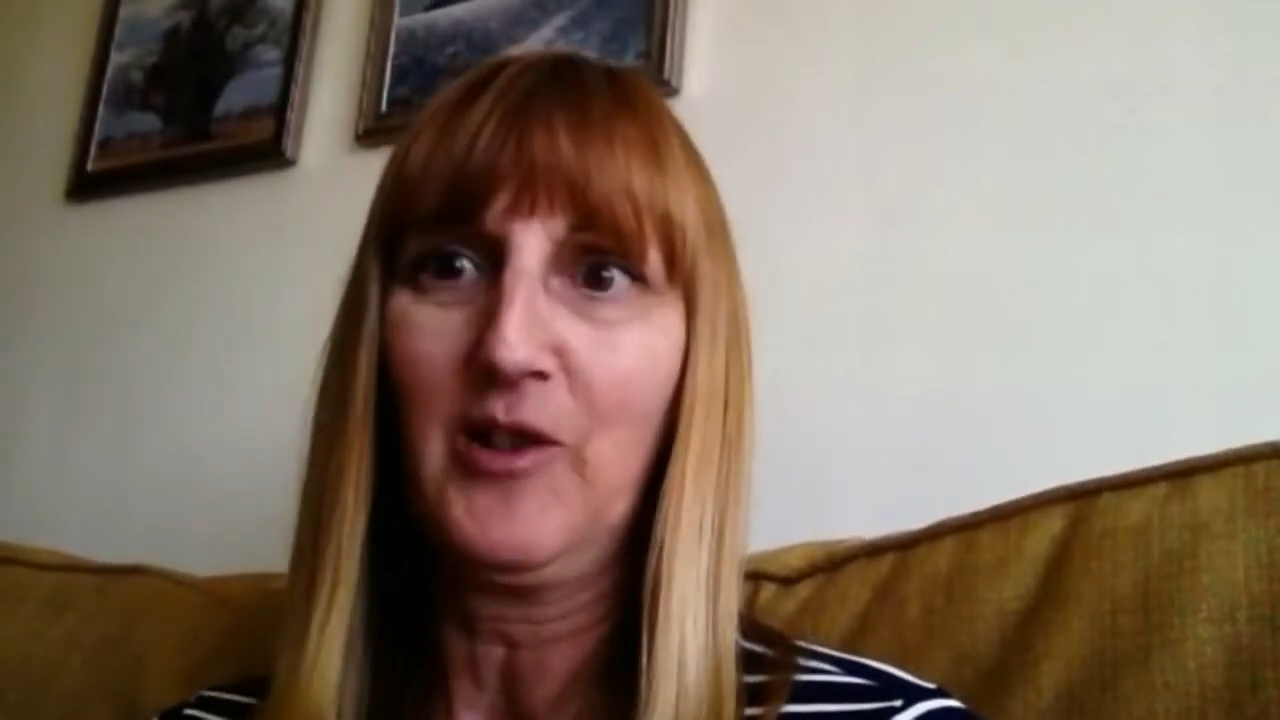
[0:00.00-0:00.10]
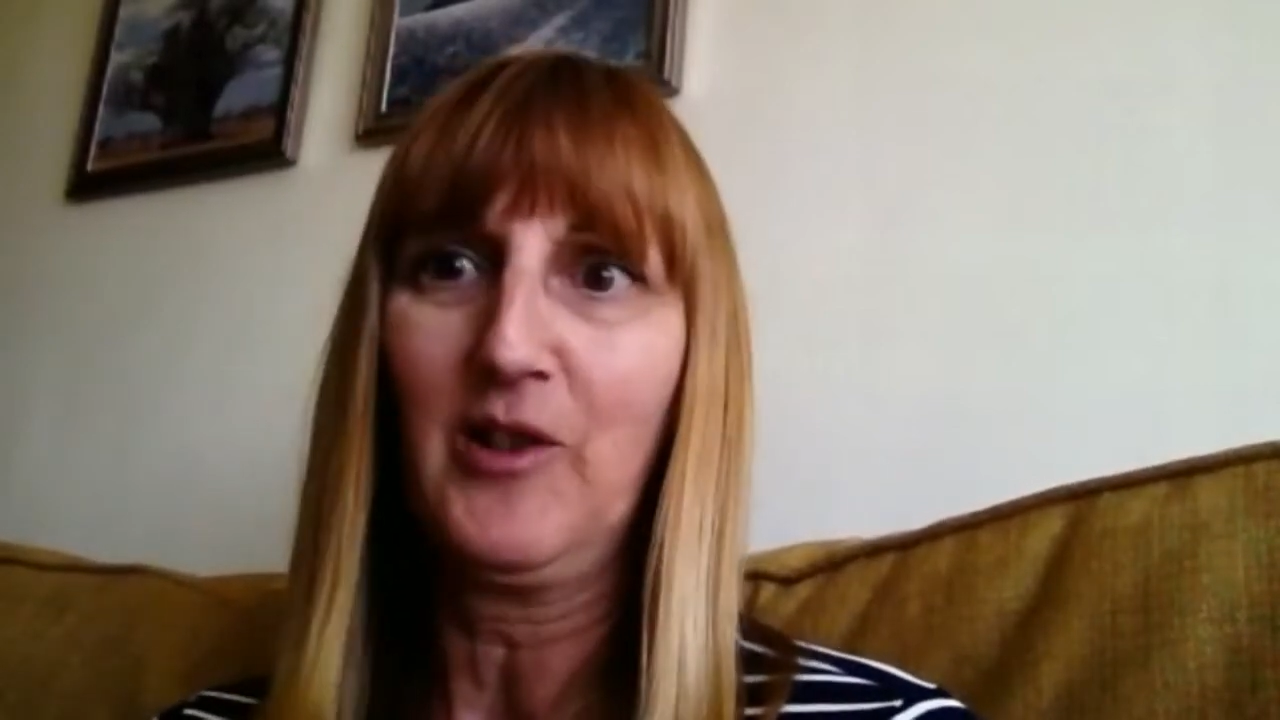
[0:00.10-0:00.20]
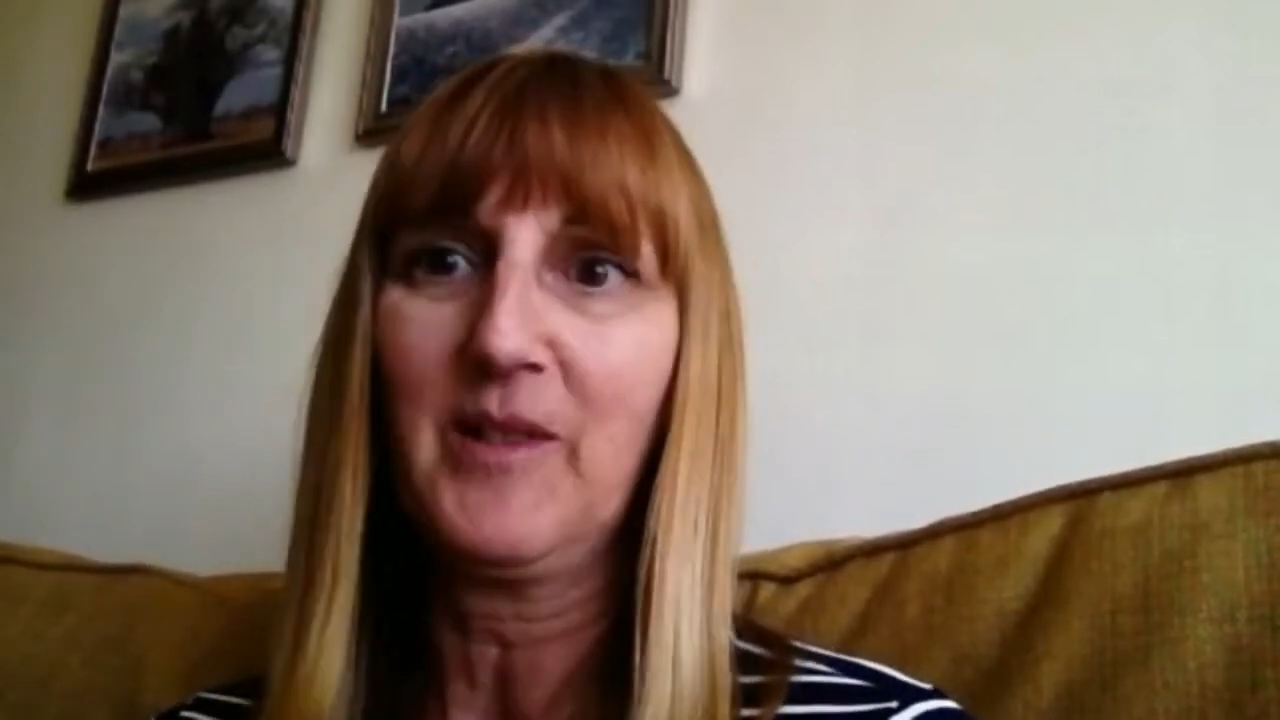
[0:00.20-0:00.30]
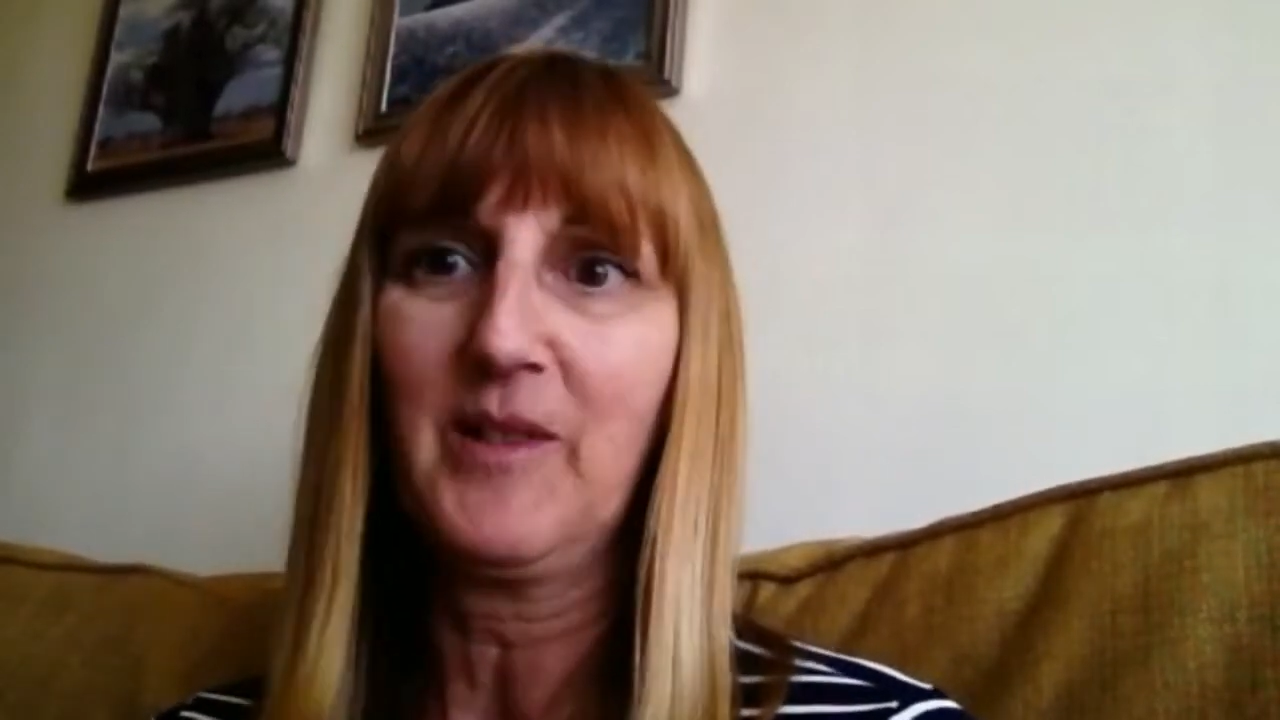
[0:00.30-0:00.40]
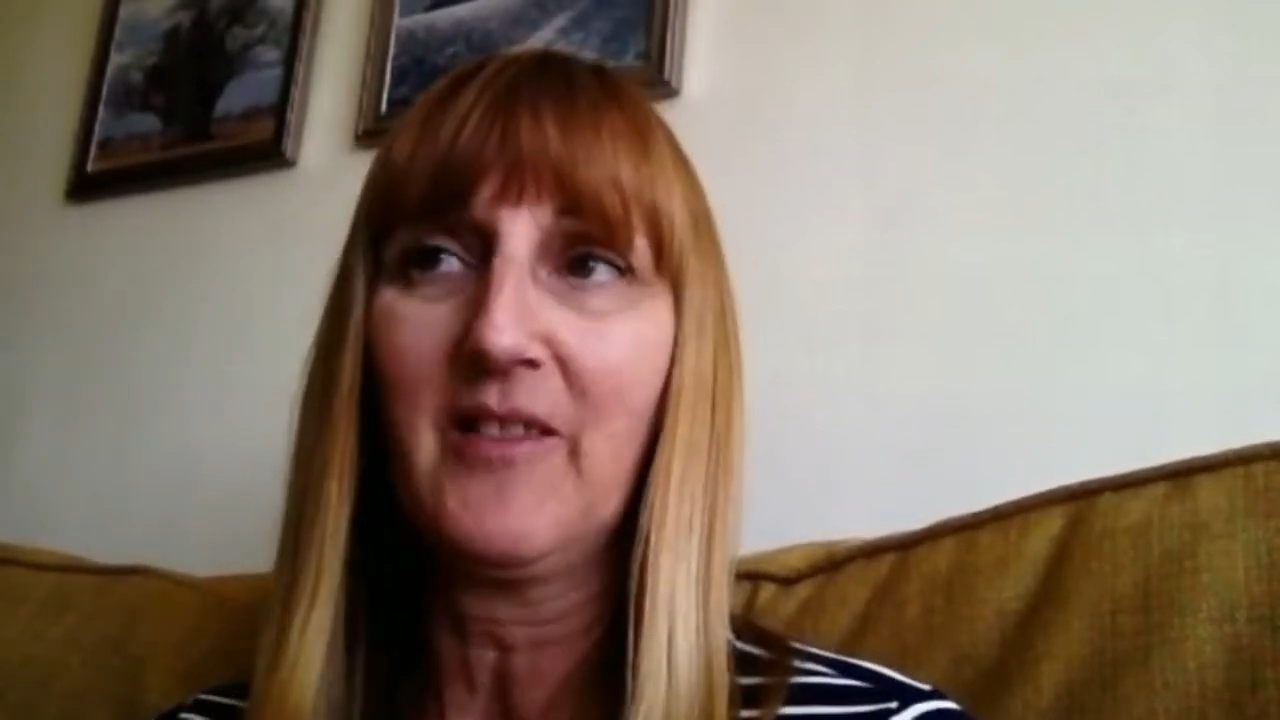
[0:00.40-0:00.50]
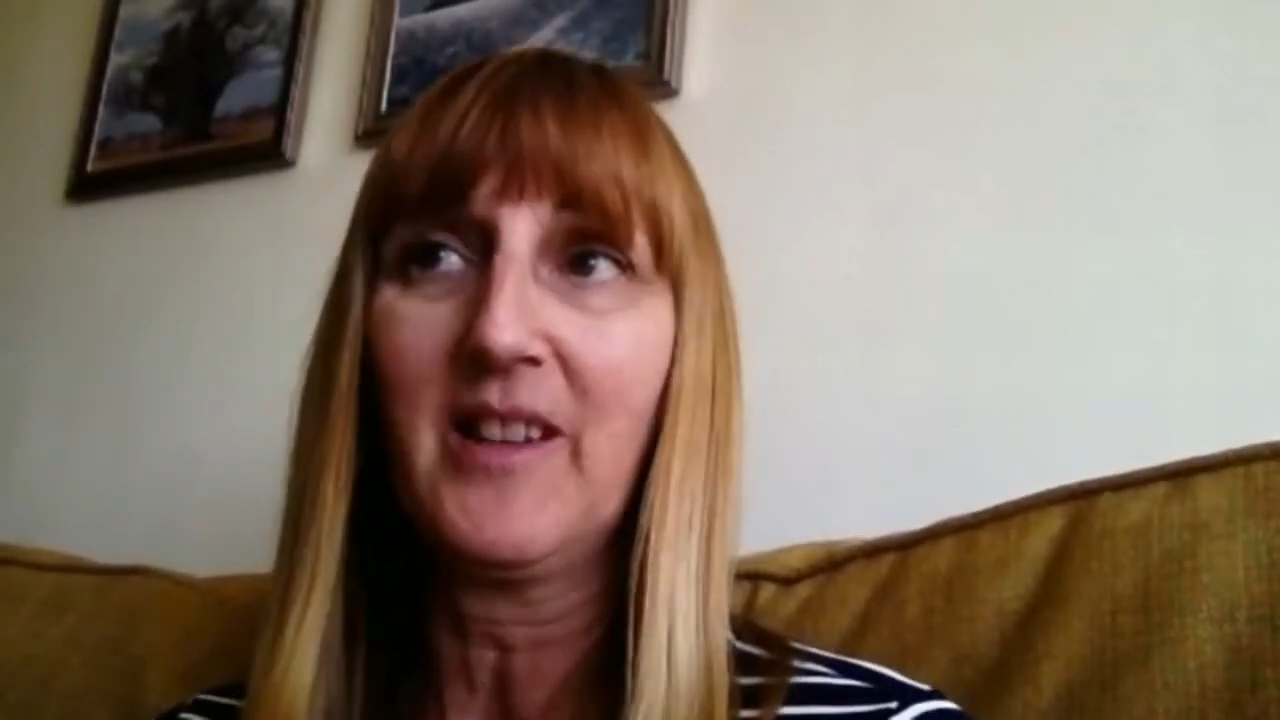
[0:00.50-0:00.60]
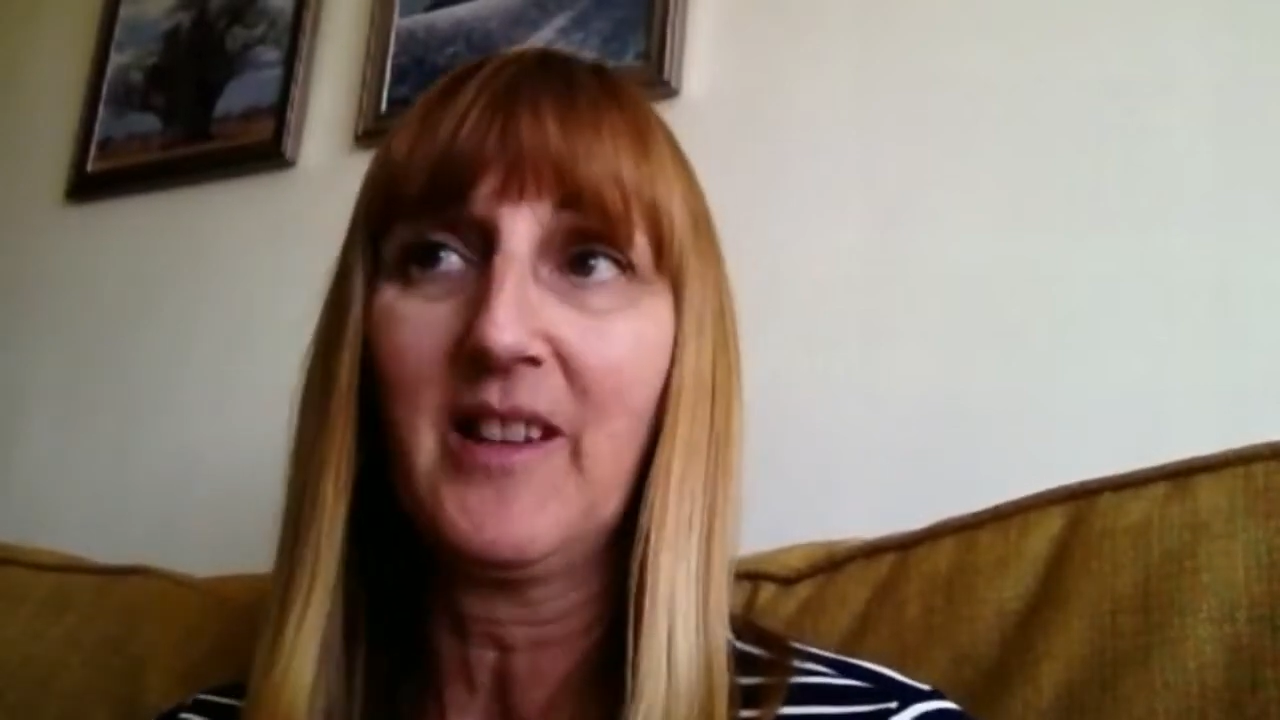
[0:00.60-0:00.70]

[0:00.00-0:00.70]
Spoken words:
or treatments.